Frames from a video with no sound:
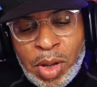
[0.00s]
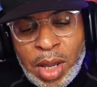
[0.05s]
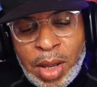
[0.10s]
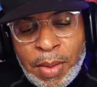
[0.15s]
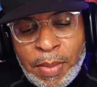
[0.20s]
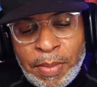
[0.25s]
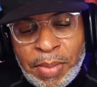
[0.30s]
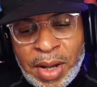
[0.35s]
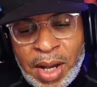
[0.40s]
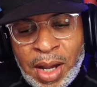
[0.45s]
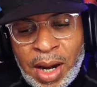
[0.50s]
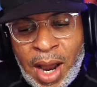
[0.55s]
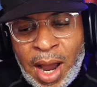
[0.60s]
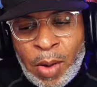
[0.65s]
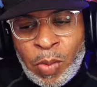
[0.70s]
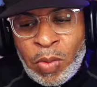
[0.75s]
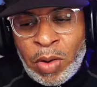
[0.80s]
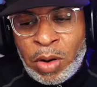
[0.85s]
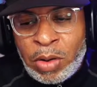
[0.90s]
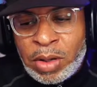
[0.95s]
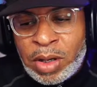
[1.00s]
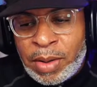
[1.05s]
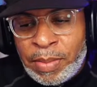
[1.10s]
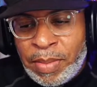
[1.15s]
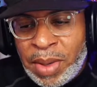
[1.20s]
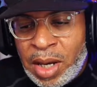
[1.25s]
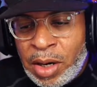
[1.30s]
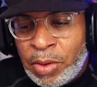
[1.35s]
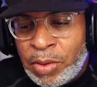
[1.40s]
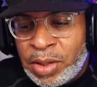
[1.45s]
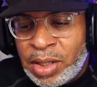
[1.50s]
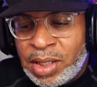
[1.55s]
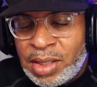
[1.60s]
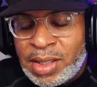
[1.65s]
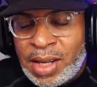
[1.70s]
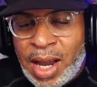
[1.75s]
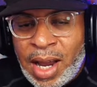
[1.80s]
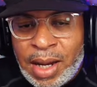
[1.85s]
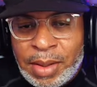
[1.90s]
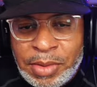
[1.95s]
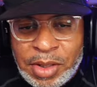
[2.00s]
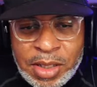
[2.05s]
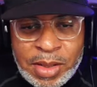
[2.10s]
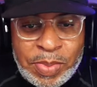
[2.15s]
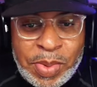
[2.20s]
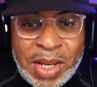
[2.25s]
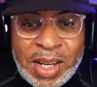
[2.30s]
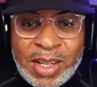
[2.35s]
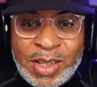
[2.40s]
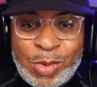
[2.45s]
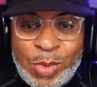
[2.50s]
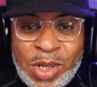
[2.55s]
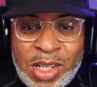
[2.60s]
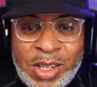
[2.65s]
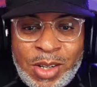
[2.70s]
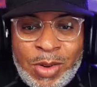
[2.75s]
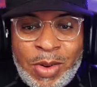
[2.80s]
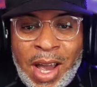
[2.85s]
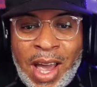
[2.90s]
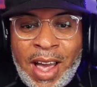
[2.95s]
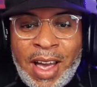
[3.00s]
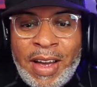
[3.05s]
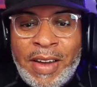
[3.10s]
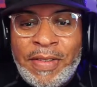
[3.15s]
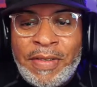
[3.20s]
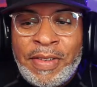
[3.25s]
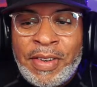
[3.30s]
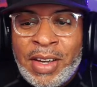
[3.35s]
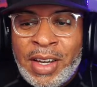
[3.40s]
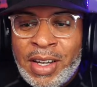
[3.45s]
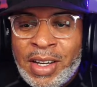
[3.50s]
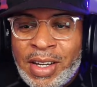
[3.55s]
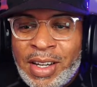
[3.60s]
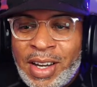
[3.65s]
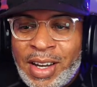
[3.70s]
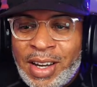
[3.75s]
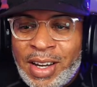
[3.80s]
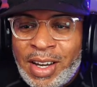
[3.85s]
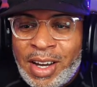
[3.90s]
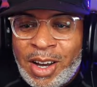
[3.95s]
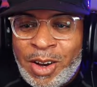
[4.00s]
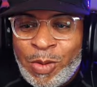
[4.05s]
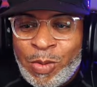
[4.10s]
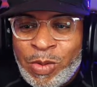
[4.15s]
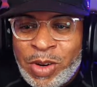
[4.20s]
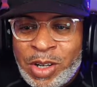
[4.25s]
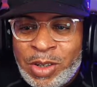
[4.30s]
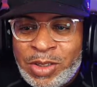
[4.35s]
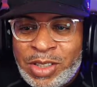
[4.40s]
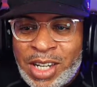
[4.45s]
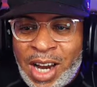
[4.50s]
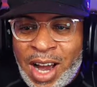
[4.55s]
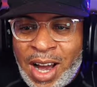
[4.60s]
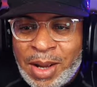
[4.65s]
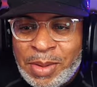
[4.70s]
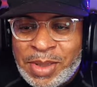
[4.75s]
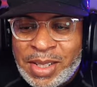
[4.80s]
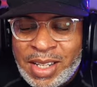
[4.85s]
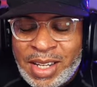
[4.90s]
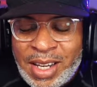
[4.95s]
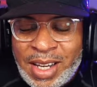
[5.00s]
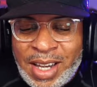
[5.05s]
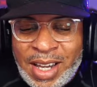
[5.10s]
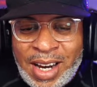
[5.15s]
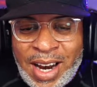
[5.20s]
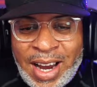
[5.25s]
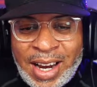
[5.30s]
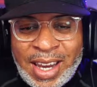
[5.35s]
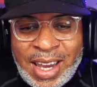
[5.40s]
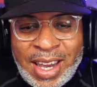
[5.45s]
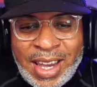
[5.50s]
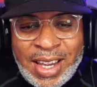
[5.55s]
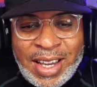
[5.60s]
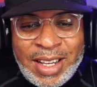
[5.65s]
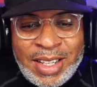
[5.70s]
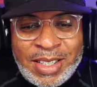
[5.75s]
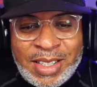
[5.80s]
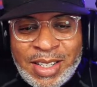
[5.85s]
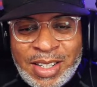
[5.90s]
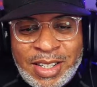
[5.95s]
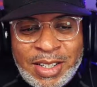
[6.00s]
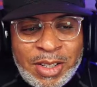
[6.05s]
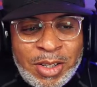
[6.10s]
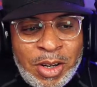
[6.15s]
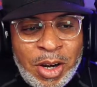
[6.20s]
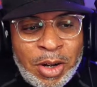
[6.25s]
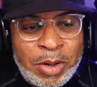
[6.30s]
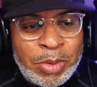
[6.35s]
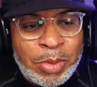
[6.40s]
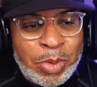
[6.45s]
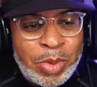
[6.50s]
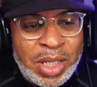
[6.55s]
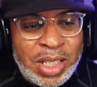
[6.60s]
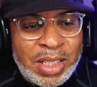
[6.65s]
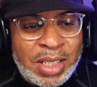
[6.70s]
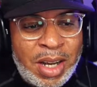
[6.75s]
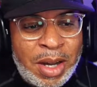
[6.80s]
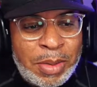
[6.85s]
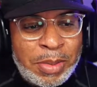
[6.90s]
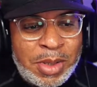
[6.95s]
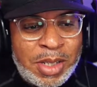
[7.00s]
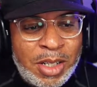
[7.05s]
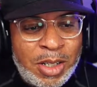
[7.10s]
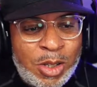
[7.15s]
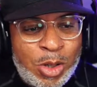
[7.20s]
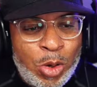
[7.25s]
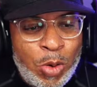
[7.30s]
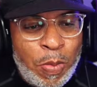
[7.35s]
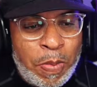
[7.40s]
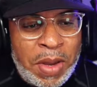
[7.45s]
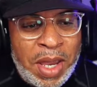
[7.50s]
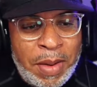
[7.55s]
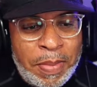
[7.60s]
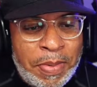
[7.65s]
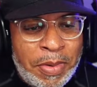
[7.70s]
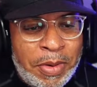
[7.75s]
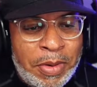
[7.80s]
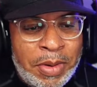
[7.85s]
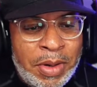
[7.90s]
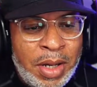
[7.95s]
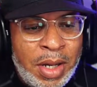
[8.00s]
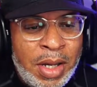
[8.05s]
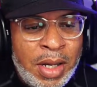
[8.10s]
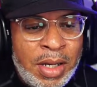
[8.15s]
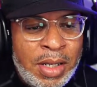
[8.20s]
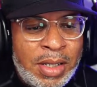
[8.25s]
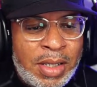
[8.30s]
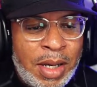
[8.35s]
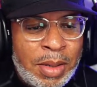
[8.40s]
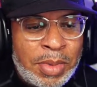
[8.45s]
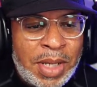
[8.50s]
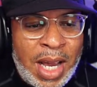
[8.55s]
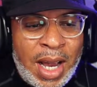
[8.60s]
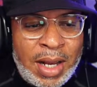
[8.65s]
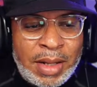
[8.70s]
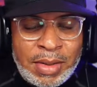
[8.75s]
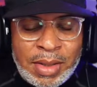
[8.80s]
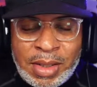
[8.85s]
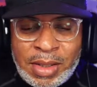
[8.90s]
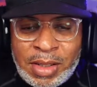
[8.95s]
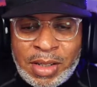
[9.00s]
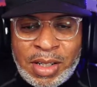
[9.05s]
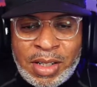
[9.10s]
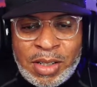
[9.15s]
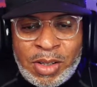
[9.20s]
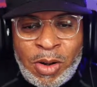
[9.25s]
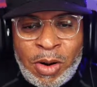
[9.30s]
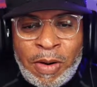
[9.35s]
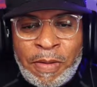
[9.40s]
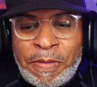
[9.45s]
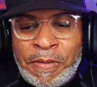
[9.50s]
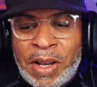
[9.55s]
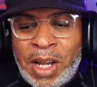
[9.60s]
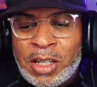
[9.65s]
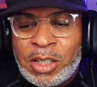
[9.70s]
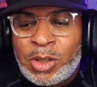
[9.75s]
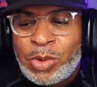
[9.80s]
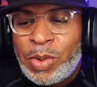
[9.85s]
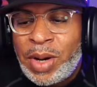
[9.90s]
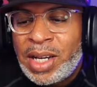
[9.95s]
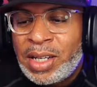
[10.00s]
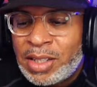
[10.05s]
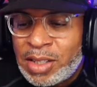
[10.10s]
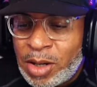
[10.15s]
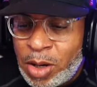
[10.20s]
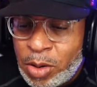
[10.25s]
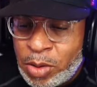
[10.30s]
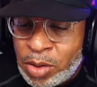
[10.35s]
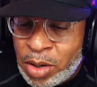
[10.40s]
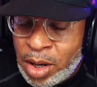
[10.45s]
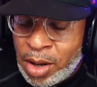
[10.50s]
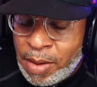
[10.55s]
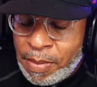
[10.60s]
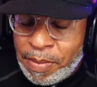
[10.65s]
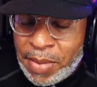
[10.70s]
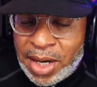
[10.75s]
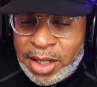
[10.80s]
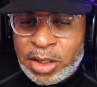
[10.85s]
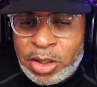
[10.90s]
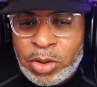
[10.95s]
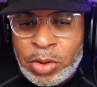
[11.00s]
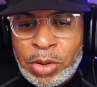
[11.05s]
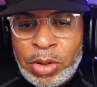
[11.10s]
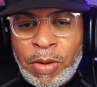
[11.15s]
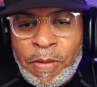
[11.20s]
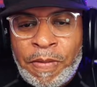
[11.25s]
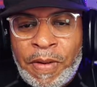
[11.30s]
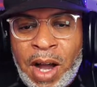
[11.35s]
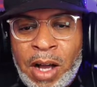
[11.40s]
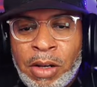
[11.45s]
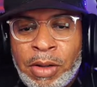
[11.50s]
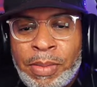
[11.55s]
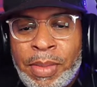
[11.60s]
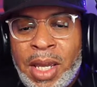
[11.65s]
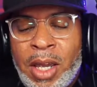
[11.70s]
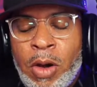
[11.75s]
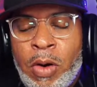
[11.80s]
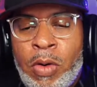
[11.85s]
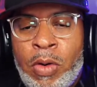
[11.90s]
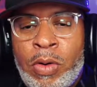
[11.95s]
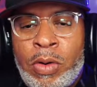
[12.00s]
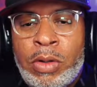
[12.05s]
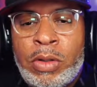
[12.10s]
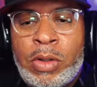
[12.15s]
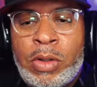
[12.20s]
but I won't commit on a time just because we do have a real jobs, and I can't. When it comes to two people, sometimes it's going to fluctuate. So make sure you follow me on